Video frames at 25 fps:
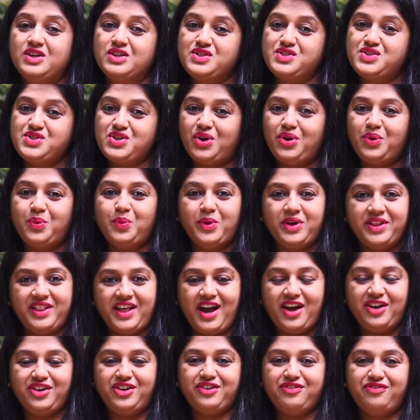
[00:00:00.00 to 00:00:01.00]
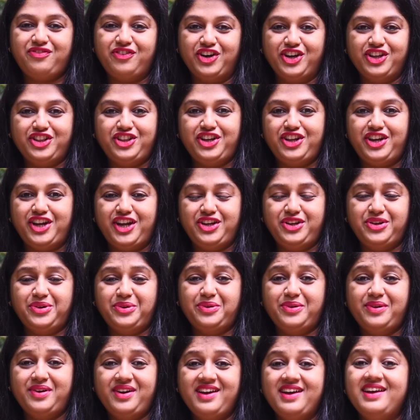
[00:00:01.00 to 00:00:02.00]
So without a further
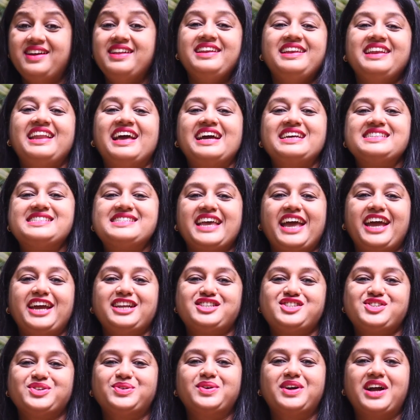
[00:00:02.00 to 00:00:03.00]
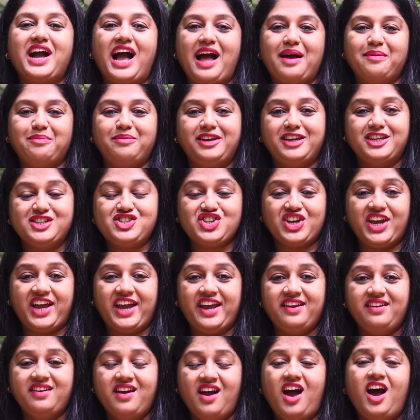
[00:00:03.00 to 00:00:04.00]
ado, let's head to Gami
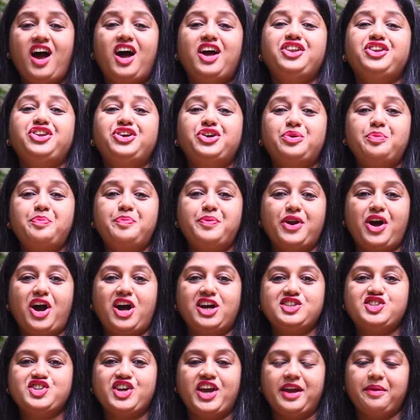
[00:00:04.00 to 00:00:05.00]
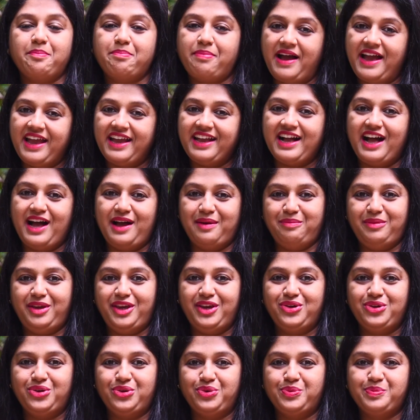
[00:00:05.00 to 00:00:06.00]
Jade, a new project by
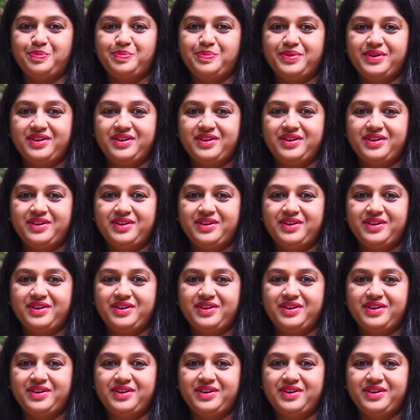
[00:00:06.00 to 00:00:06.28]
Gami Group.